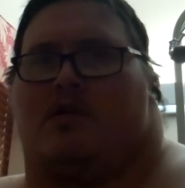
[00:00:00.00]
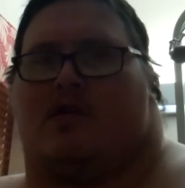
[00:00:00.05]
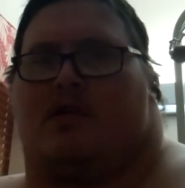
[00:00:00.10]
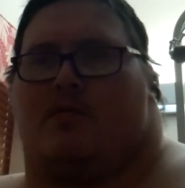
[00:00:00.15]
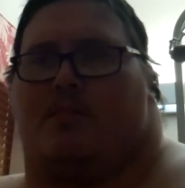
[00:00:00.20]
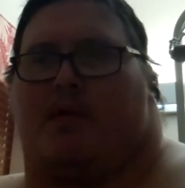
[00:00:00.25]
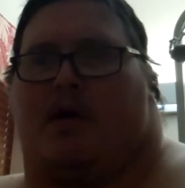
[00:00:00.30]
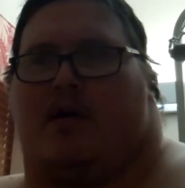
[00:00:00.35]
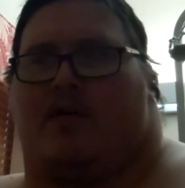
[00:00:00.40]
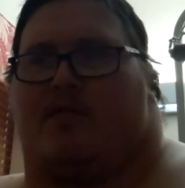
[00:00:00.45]

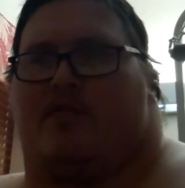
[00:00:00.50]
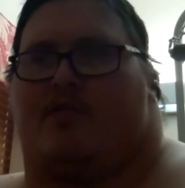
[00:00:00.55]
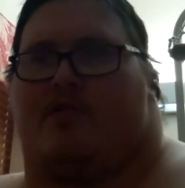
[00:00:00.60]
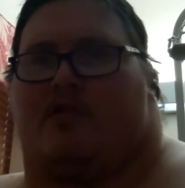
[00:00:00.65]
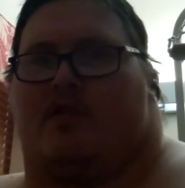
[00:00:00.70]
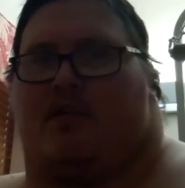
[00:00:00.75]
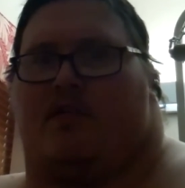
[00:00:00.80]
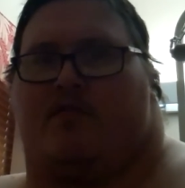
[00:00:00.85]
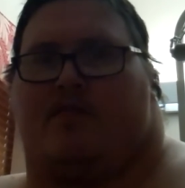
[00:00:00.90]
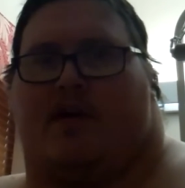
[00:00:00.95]
about
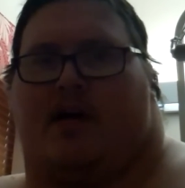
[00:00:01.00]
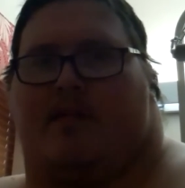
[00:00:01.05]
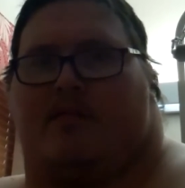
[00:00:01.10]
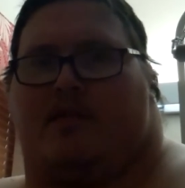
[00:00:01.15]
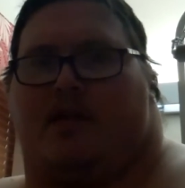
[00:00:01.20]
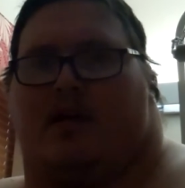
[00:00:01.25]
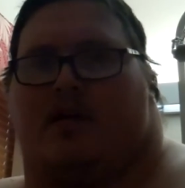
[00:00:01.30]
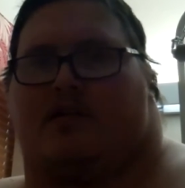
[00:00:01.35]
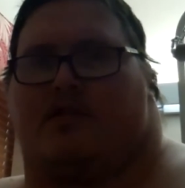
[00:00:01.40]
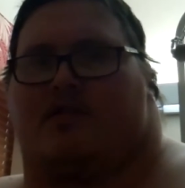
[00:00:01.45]

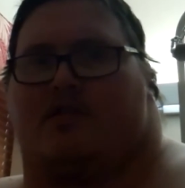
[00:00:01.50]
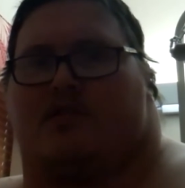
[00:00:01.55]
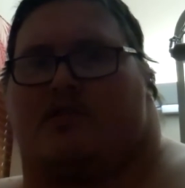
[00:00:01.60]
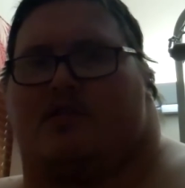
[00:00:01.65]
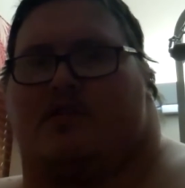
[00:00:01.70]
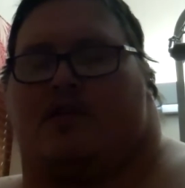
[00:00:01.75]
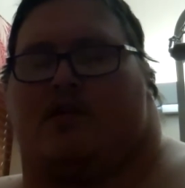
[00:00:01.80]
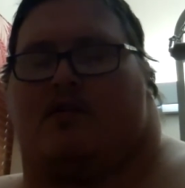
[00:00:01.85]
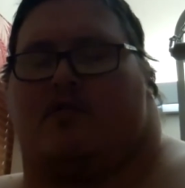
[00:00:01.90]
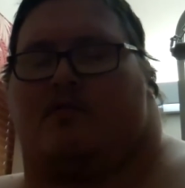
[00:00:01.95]
35 days or
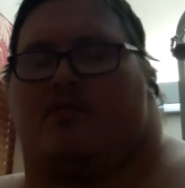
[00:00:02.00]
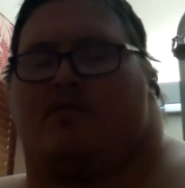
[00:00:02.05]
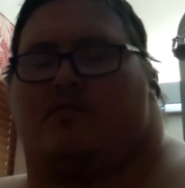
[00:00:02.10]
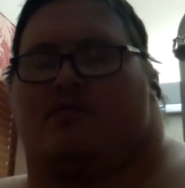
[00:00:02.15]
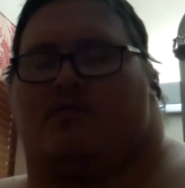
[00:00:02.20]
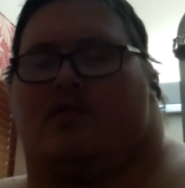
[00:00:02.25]
so.